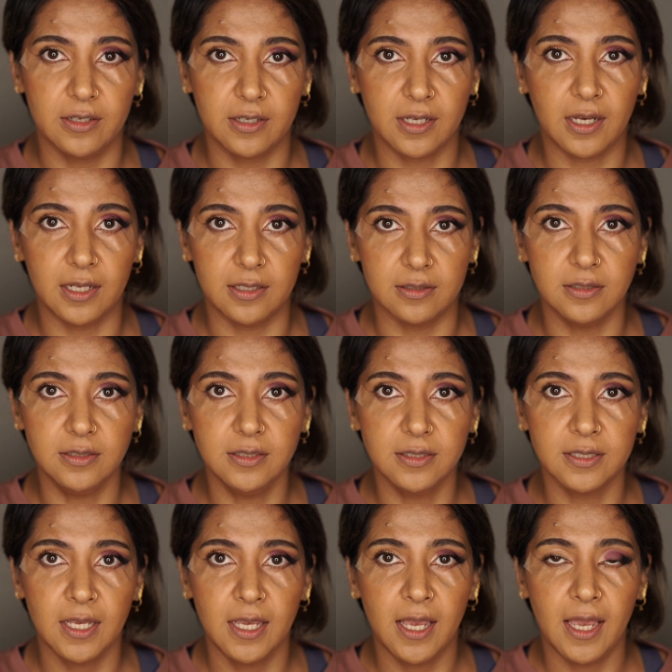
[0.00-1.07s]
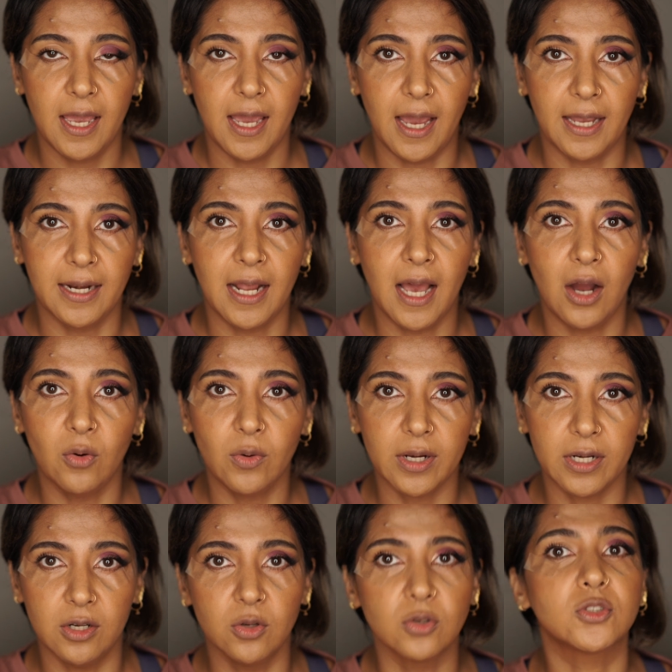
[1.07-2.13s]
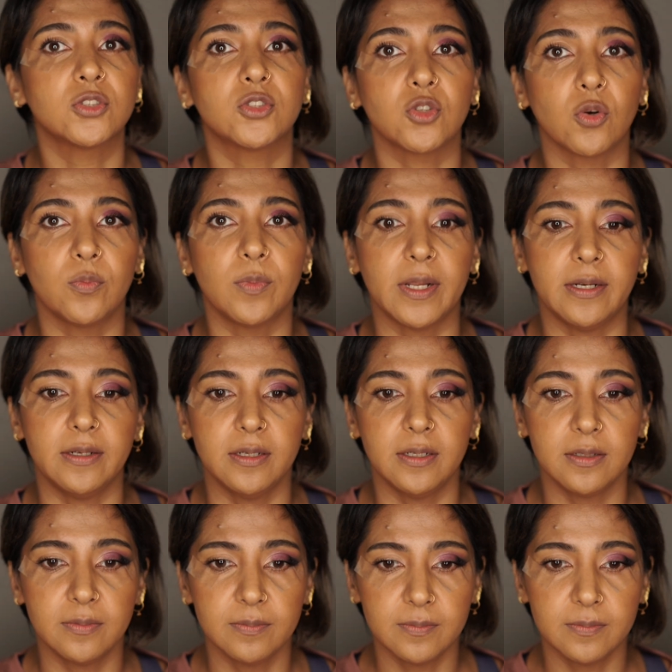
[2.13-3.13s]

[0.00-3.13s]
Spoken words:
colors and how it looks so blended.